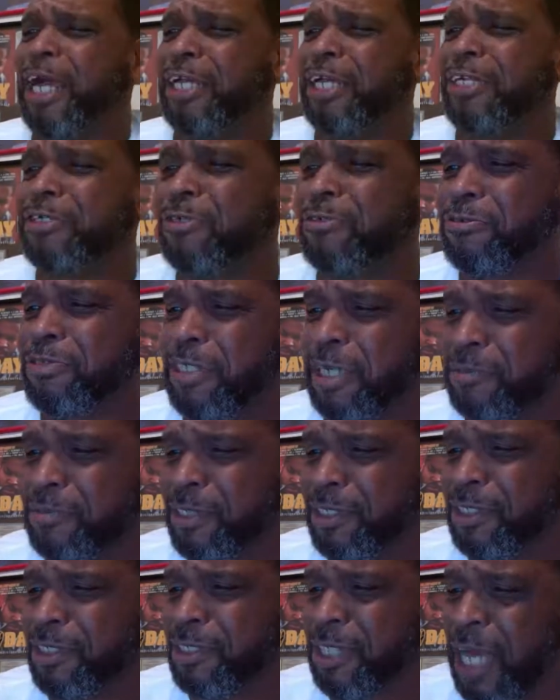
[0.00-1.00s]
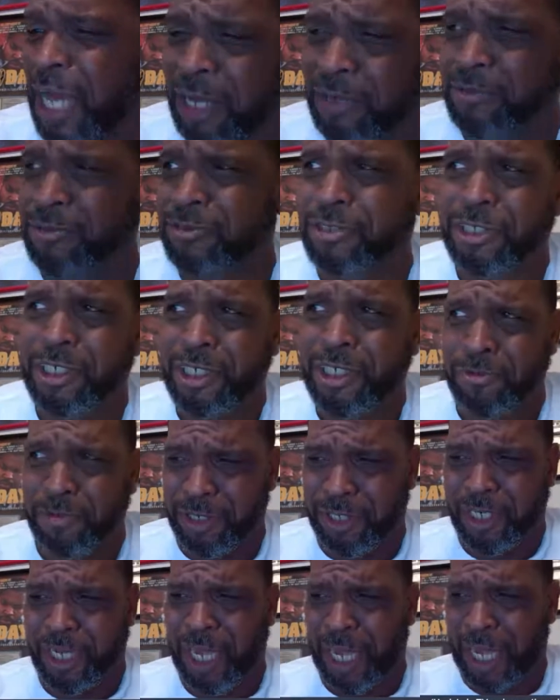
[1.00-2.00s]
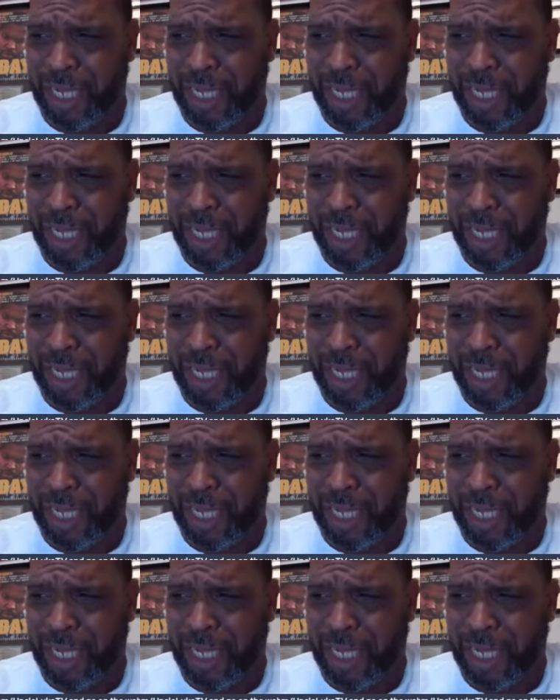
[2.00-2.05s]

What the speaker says: come to his house when he has all